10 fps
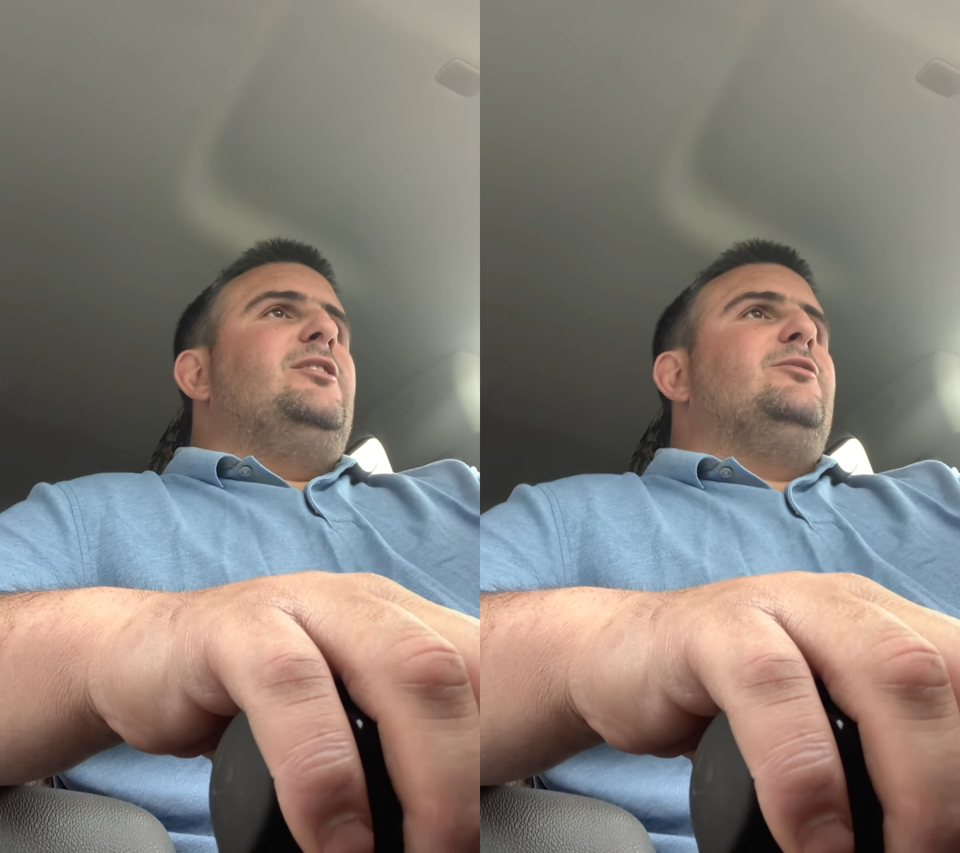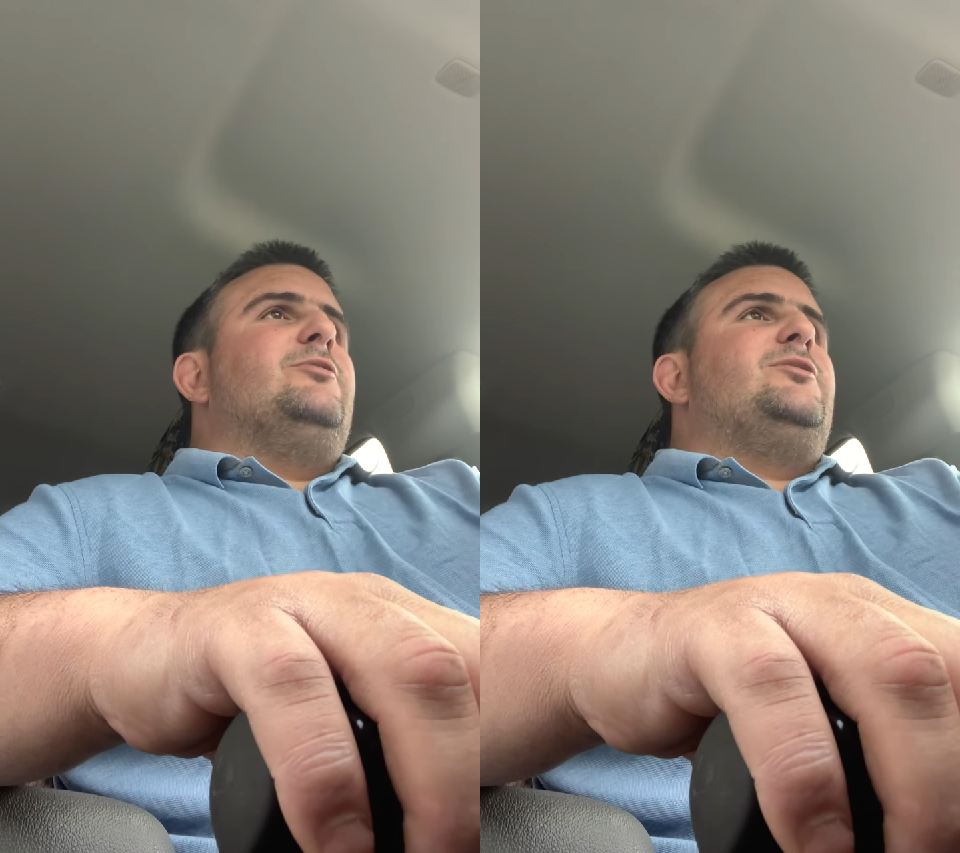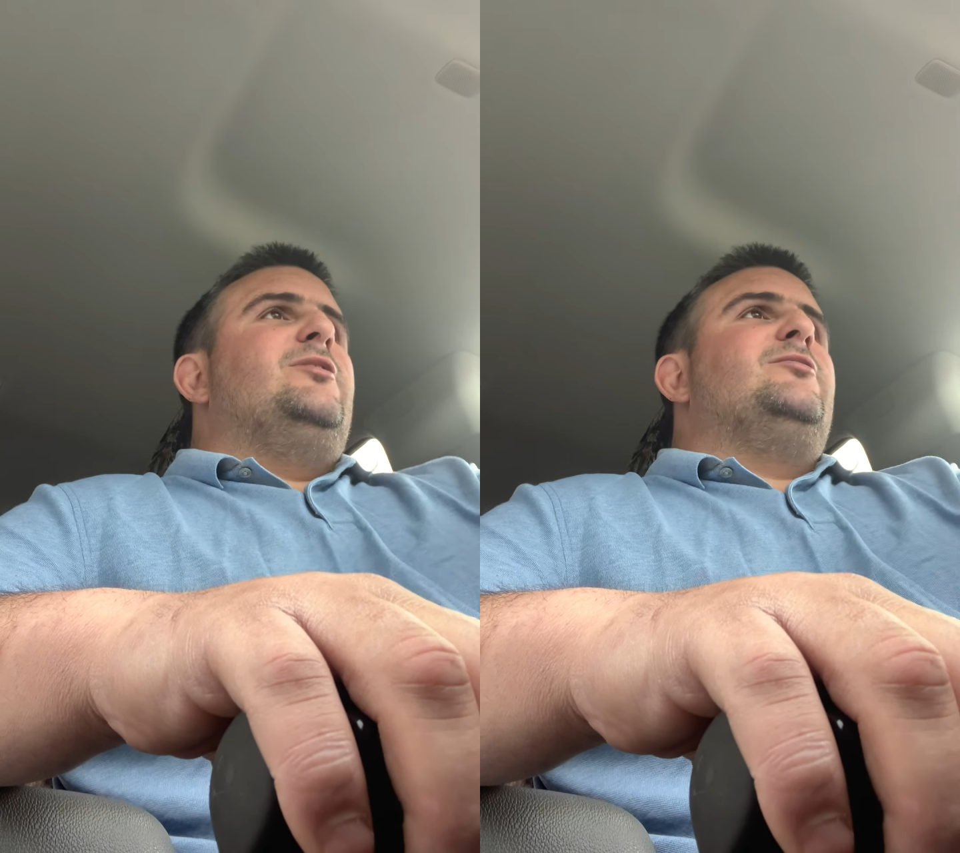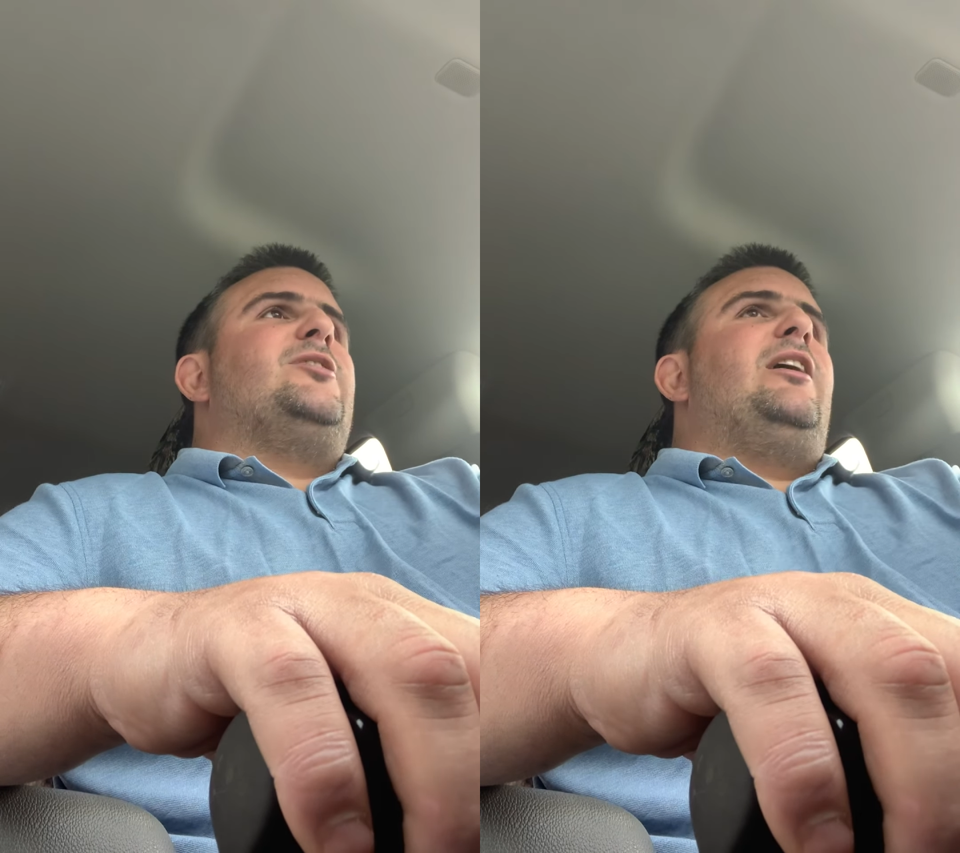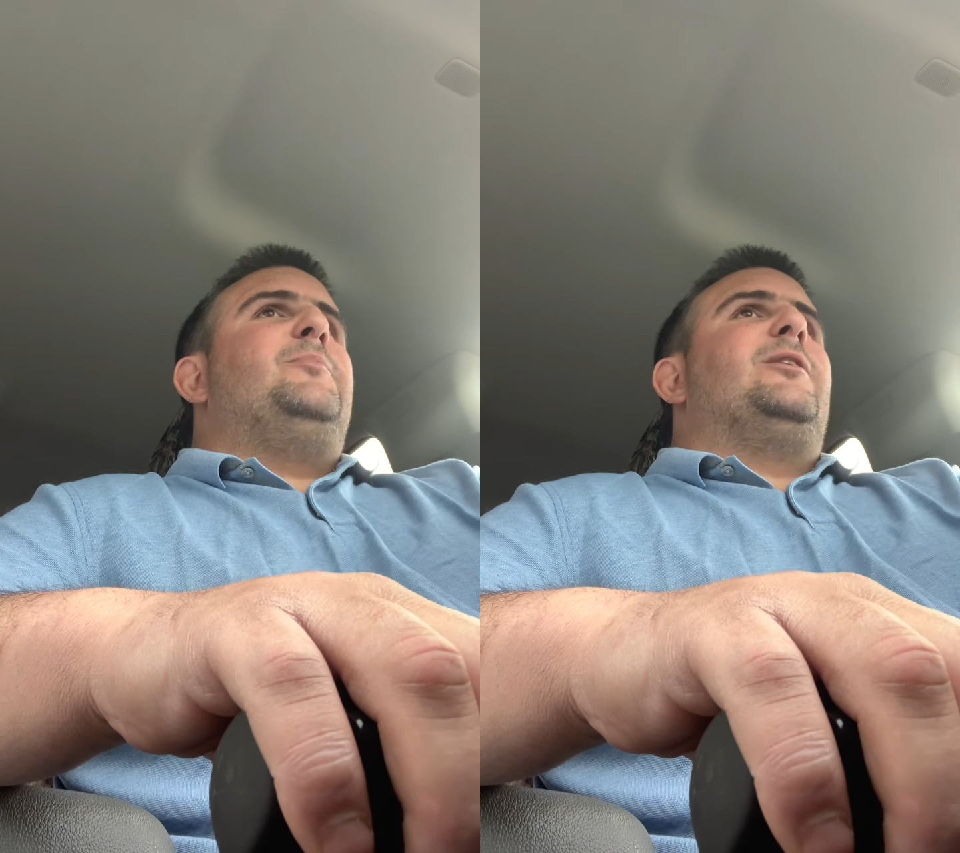interesting
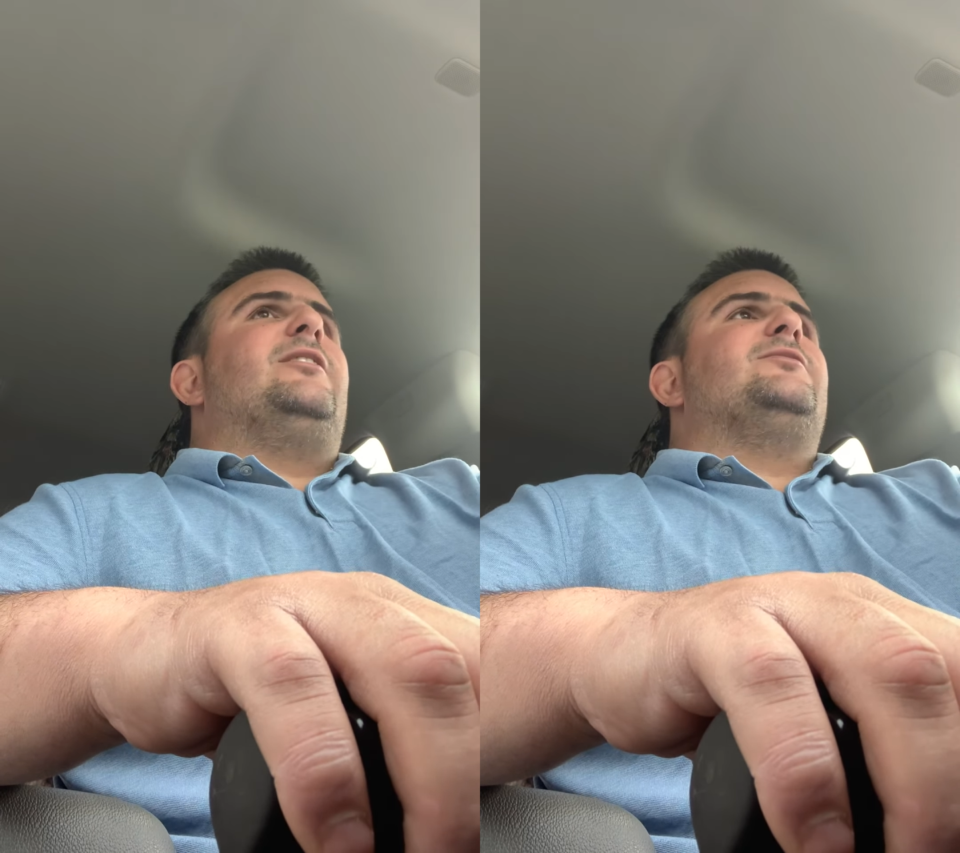topic.